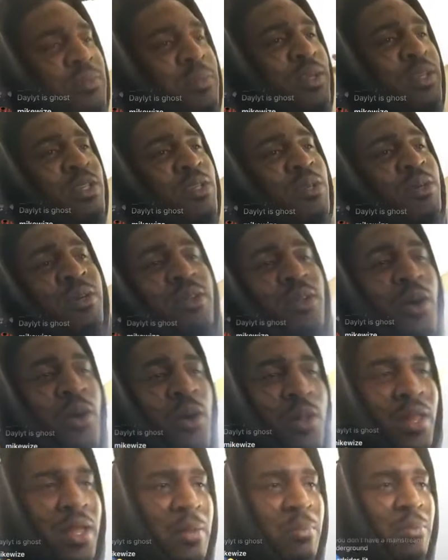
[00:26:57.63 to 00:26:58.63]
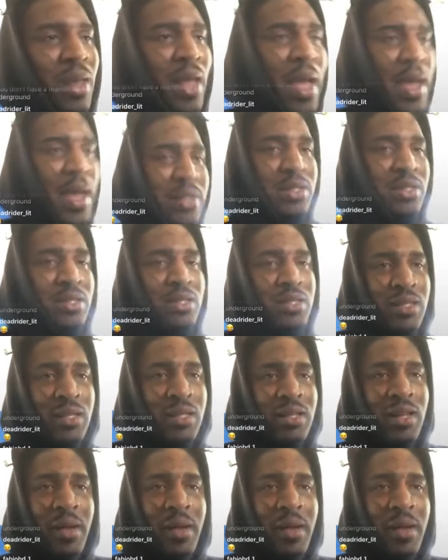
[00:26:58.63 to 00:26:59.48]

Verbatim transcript: be showing all they plaques and shit.